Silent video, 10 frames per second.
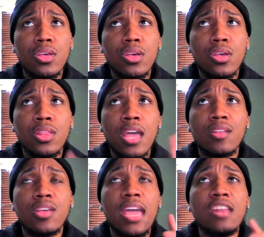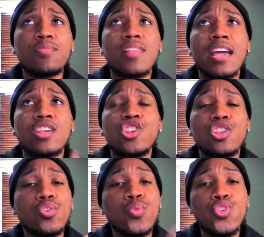that Andy was like, she
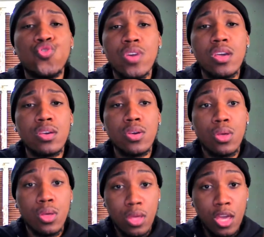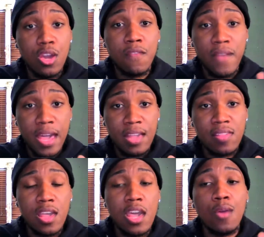threw a drink in your face,
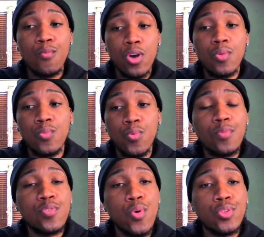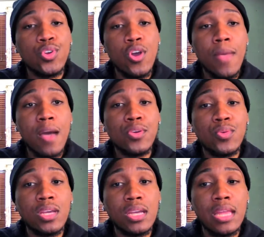and what what was going through your mind when you
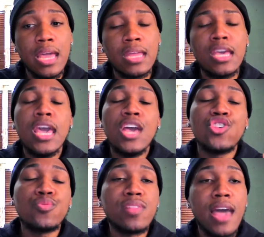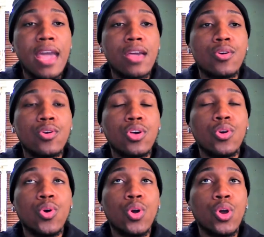did that? She was like,
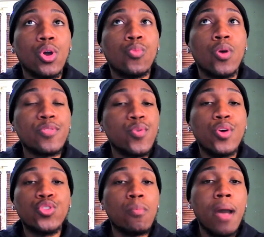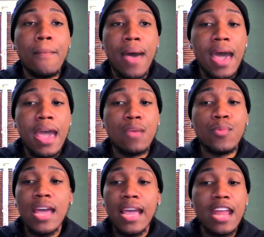what was going through my mind
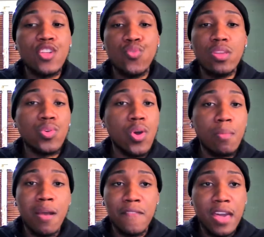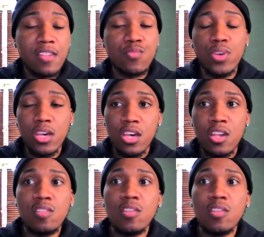when I got a drink thrown in my face was